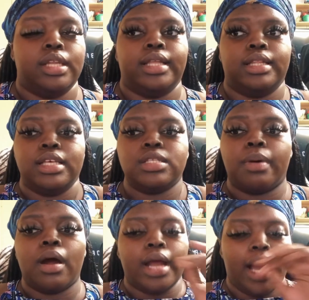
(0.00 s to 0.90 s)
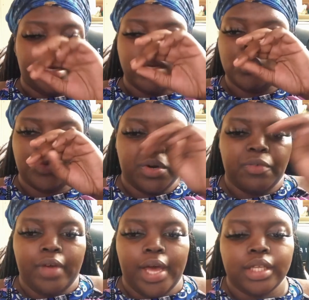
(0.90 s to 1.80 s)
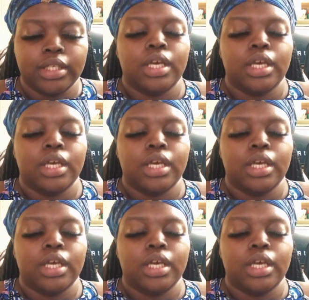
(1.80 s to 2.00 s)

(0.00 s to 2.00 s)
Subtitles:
Like, this part I know for a fact.